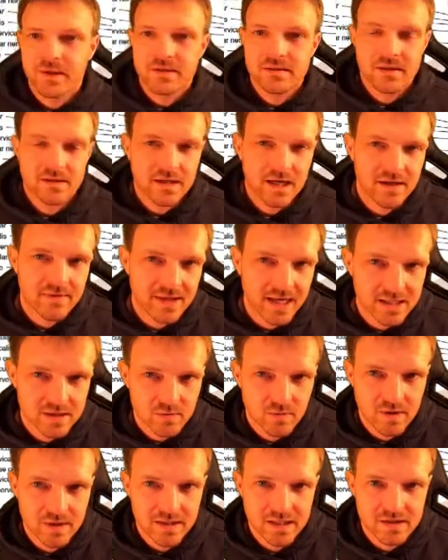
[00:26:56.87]
So
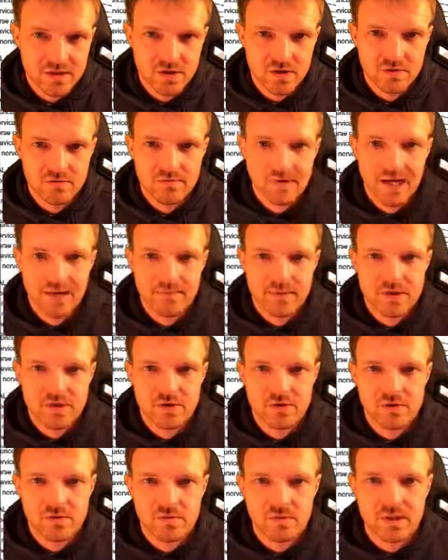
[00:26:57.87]
that's why they do
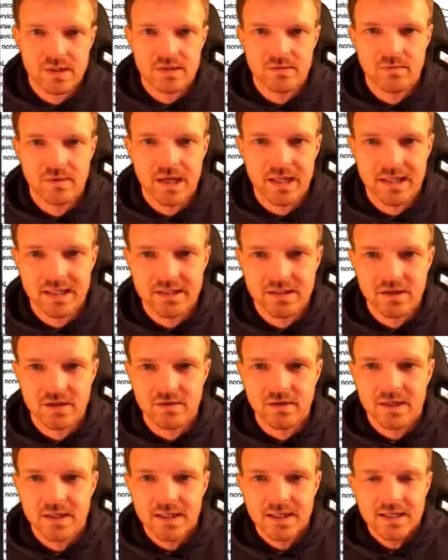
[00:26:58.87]
epidurals where they
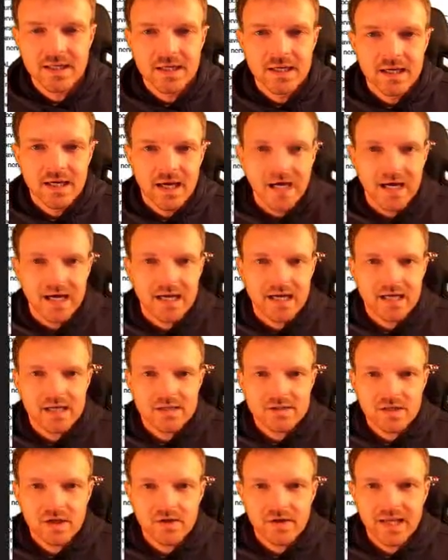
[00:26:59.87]
do.
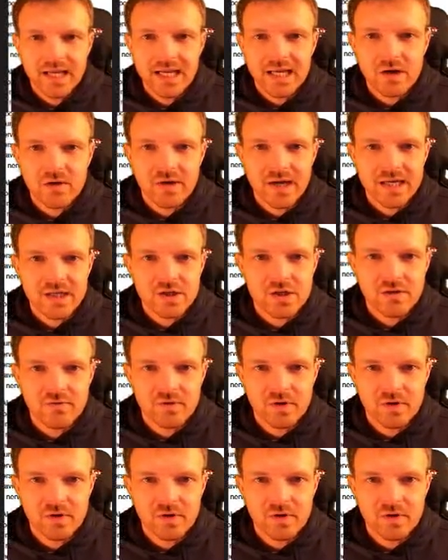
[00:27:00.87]
So elongation